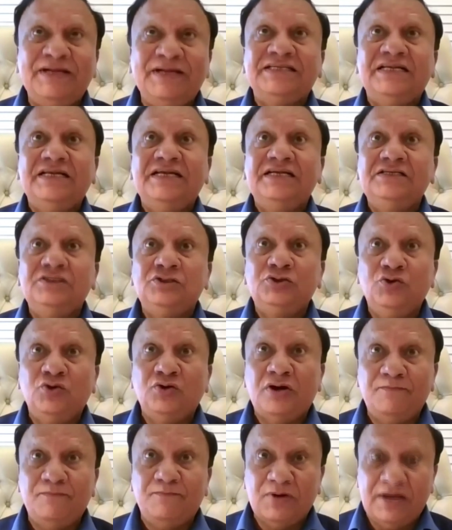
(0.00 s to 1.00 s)
especially
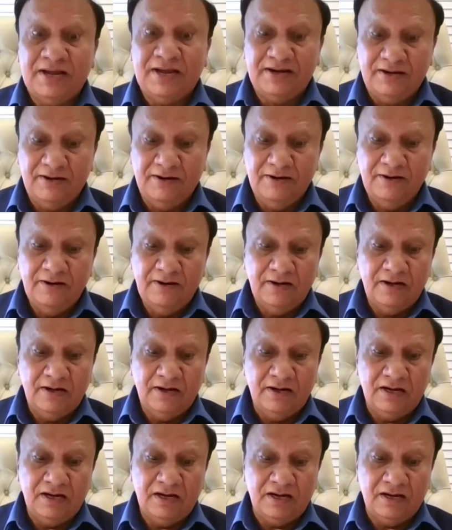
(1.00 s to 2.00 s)
in Europe and
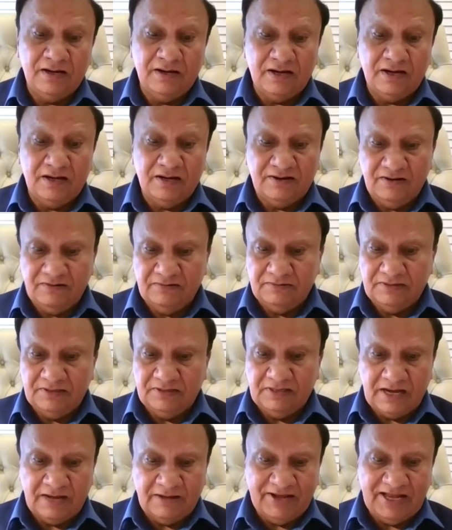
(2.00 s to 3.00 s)

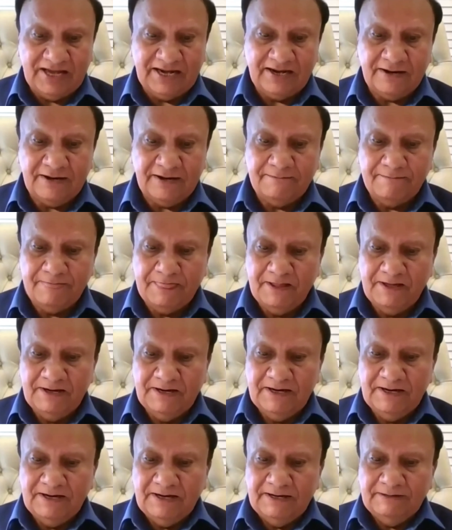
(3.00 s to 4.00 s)
in America.
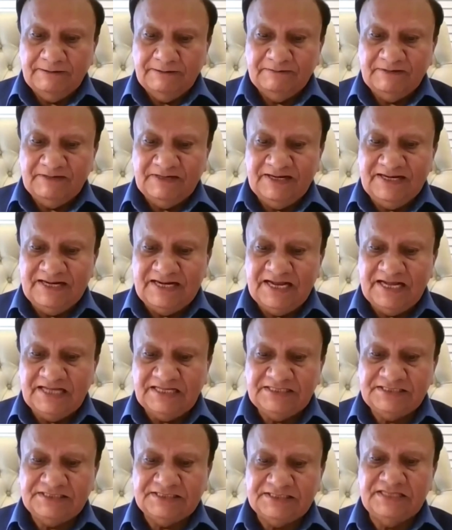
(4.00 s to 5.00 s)
It
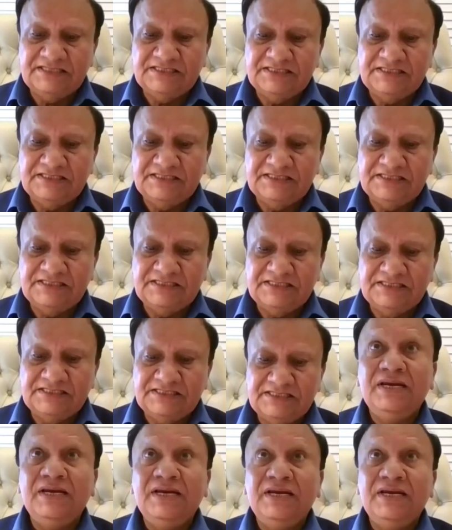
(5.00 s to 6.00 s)
has changed the life of
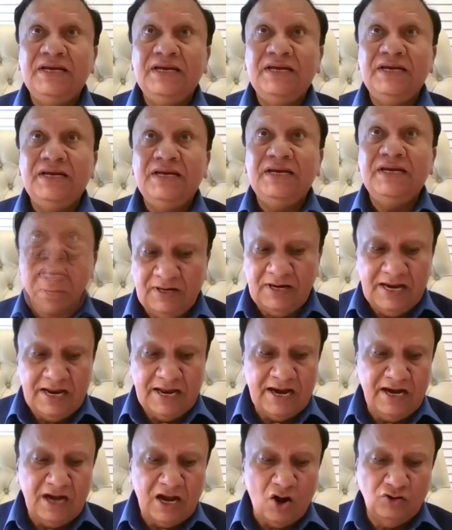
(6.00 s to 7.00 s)
millions of people,
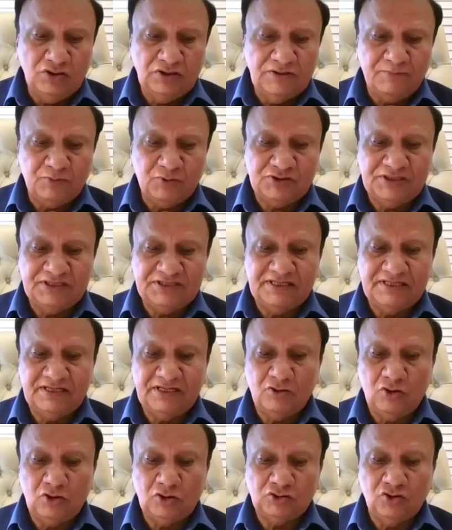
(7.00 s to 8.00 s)
and now the
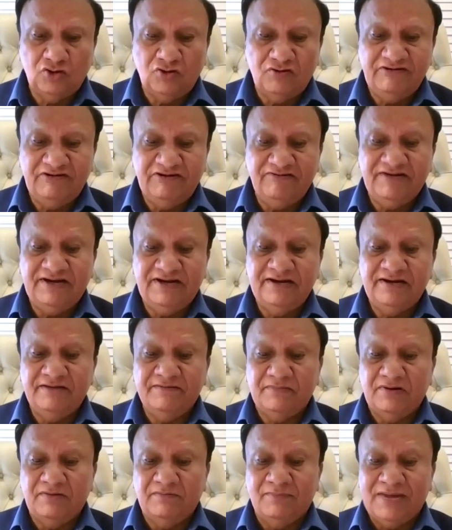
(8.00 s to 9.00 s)
procedure is also available
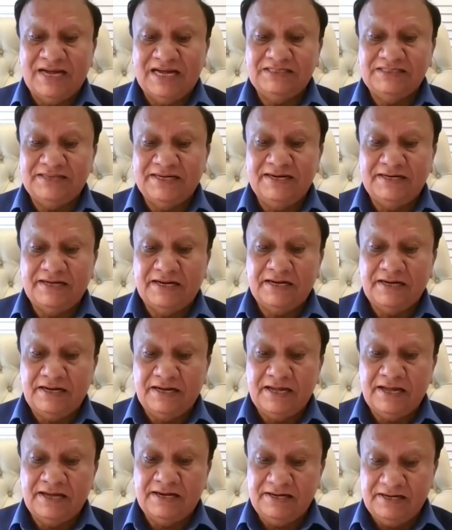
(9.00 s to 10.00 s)
in my center
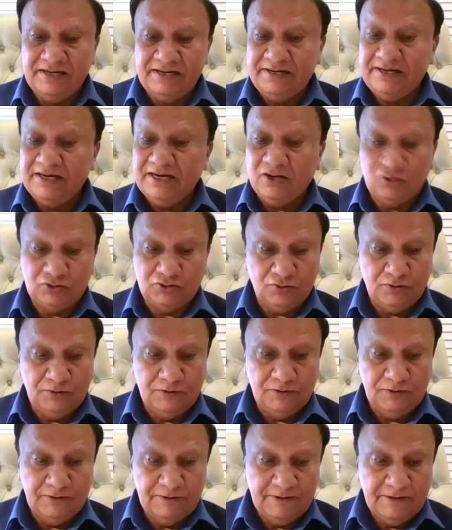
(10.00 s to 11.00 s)
and in India
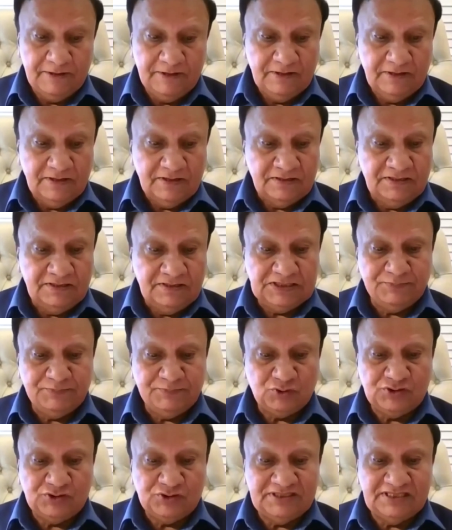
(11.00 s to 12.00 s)
also.
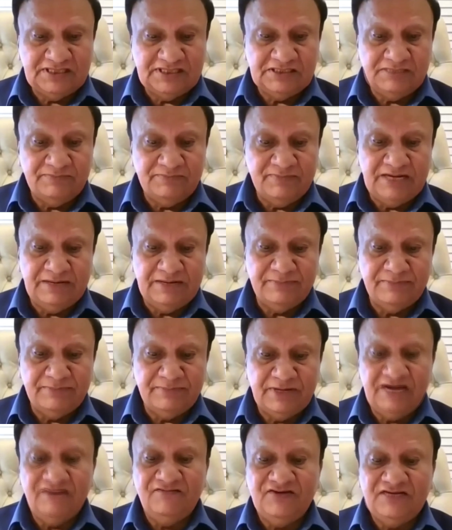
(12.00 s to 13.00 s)
This procedure is
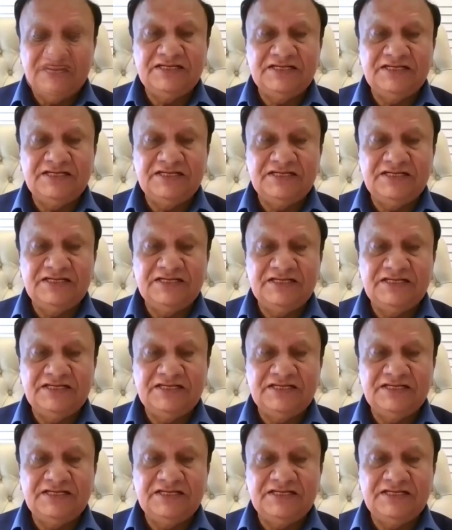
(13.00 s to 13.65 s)
minimally invasive,